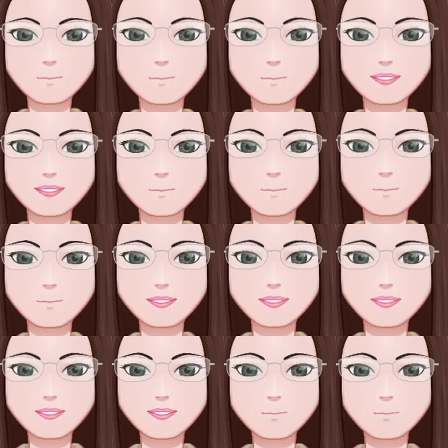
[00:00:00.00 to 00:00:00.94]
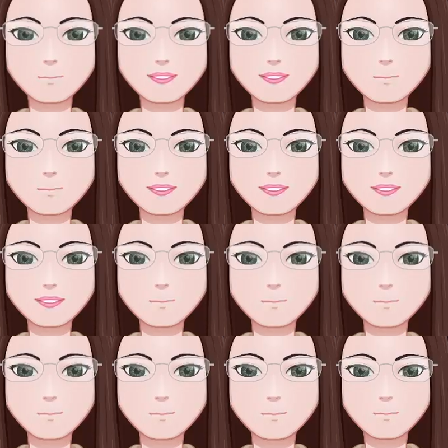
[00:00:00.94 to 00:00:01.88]
It is purely for my own
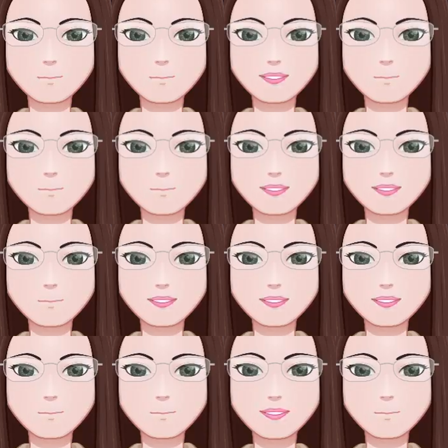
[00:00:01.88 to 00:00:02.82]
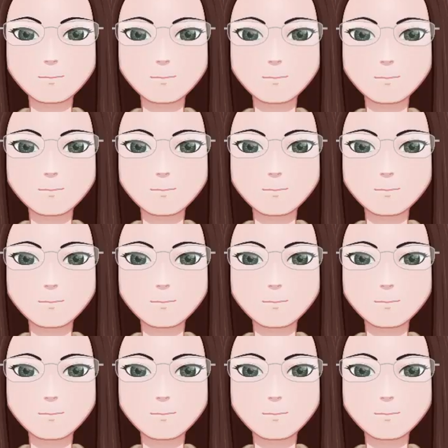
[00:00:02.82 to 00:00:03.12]
use. So,